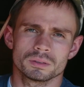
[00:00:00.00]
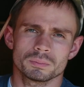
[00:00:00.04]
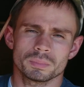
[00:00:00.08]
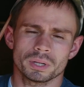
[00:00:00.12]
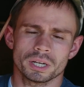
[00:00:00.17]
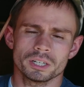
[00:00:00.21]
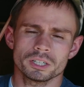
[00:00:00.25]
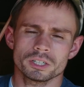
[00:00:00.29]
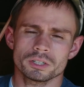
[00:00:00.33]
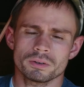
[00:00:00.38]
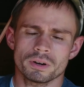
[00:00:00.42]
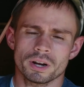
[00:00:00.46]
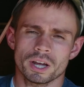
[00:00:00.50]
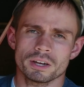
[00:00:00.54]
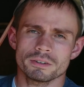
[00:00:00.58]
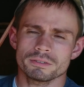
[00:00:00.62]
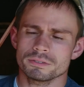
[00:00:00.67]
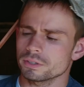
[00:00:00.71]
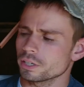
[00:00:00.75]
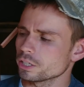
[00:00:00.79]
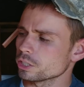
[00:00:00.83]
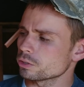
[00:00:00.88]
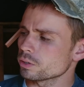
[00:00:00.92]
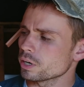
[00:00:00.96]

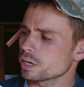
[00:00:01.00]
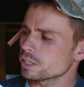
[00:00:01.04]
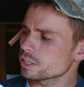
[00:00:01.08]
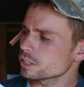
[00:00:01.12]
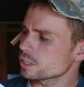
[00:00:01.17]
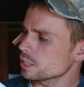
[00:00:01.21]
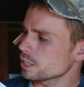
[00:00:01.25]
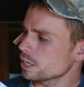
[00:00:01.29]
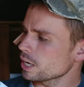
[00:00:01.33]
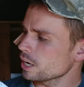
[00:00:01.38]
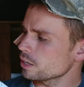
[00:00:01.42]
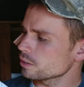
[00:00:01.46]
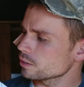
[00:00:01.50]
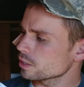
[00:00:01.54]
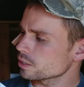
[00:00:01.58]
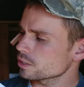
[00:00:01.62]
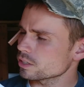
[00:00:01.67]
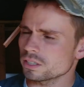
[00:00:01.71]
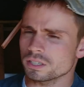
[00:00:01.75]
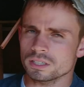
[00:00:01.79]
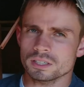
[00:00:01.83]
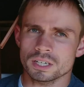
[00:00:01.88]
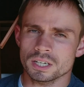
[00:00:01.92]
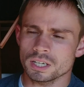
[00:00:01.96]
Pantograph. I traced it out.
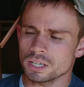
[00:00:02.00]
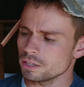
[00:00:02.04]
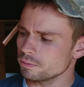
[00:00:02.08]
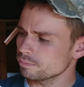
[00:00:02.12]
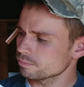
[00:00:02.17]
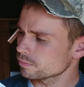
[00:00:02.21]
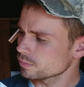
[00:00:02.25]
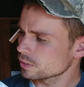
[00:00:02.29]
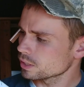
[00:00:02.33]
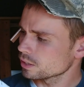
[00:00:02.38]
That's a C.